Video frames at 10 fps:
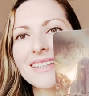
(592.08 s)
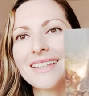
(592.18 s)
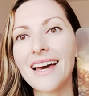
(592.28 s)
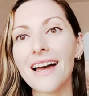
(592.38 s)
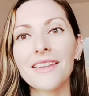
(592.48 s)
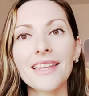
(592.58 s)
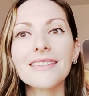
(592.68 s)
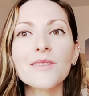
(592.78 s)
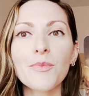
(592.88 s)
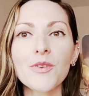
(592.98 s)
yeah, I
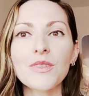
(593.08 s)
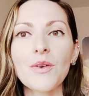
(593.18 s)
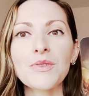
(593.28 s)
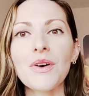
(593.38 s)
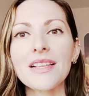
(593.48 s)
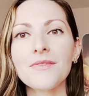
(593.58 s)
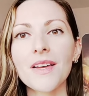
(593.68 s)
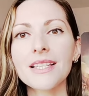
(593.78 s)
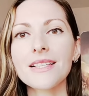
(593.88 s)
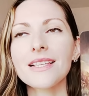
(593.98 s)
think this person also has
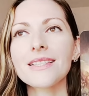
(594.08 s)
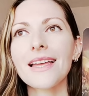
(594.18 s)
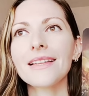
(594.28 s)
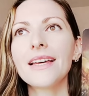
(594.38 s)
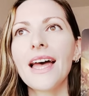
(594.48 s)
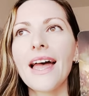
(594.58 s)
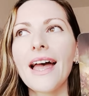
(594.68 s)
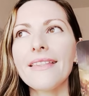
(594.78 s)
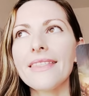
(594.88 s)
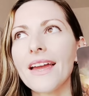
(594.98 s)
fantasies that
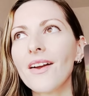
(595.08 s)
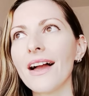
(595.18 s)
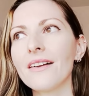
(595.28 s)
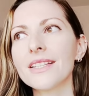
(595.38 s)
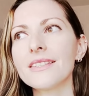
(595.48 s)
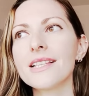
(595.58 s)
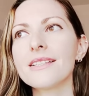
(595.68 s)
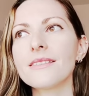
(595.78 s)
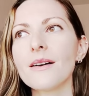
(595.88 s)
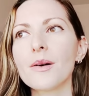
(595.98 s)
they are having
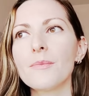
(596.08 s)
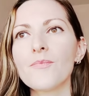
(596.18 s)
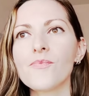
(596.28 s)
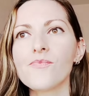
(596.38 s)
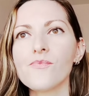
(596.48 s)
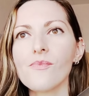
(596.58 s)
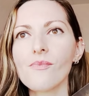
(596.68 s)
these um,